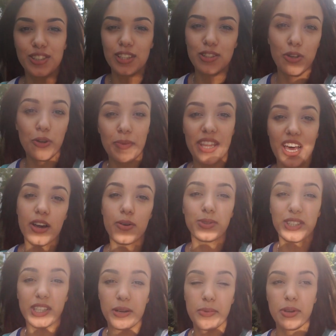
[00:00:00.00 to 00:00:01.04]
Lucy told me that it
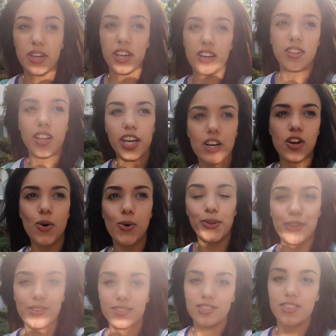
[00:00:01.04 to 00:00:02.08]
was going to be like
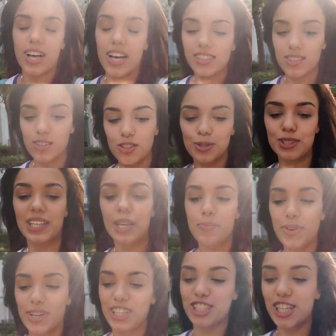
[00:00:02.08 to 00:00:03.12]
cold in Glasgow. She was
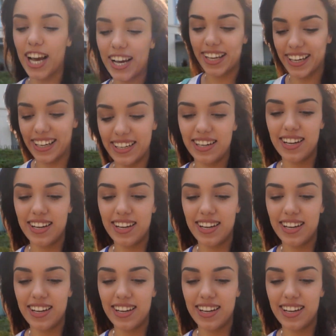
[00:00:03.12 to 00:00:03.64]
like, bring a jacket.